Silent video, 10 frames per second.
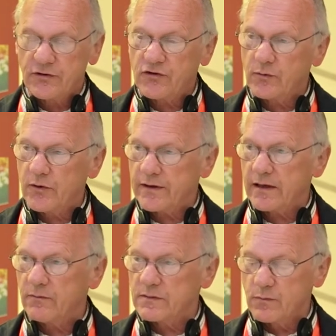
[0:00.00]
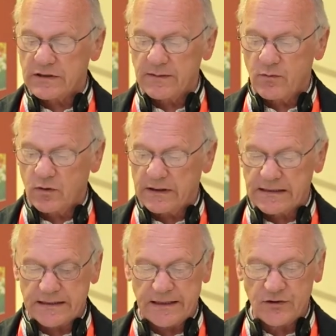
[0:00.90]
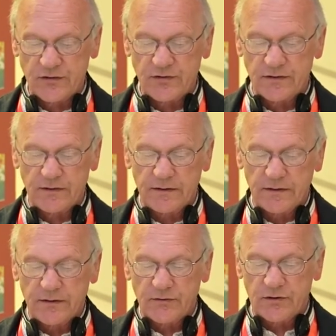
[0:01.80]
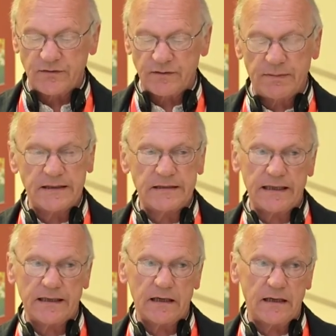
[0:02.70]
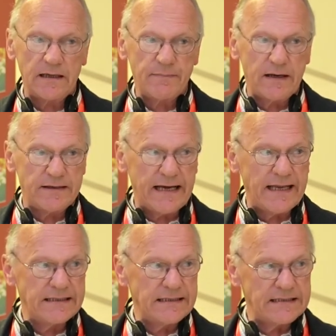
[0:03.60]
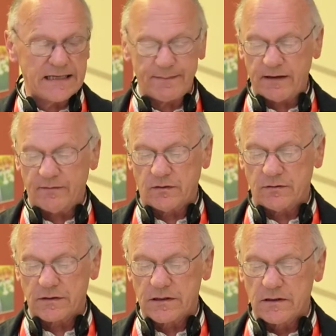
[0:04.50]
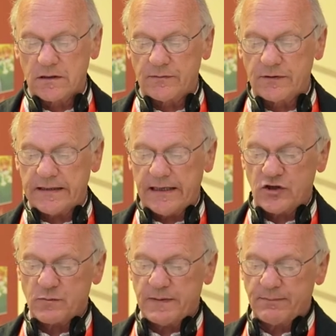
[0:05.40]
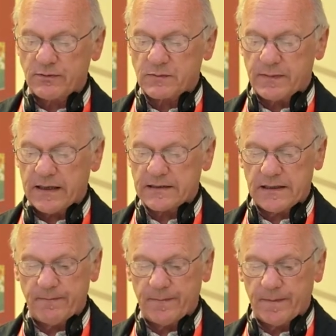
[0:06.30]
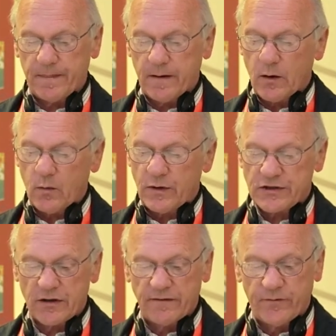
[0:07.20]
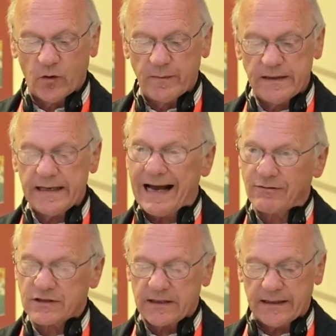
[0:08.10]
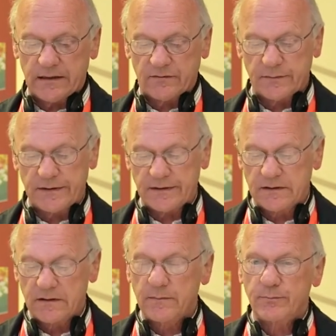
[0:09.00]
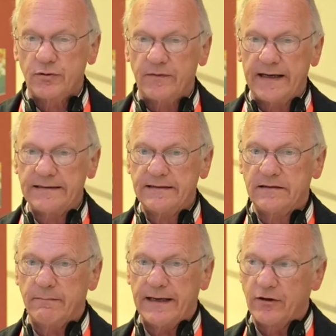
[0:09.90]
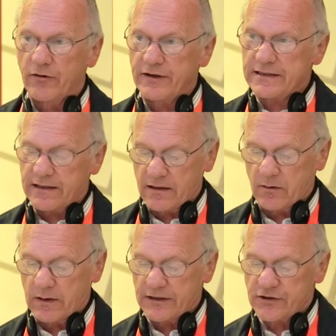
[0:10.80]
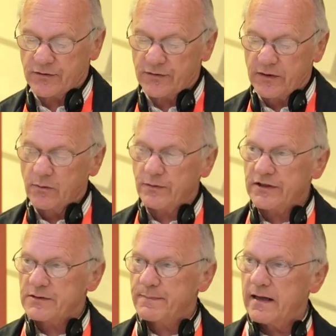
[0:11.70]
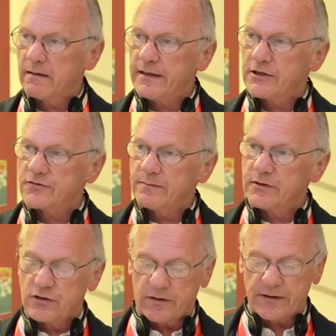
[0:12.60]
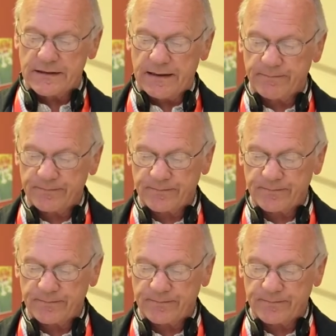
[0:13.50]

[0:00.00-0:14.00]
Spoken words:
to working with Muslim organizations, driven particularly by the anti-Islamic views of the Danish People's Party, which, though formally outside government, provided the minority coalition with its parliamentary majority.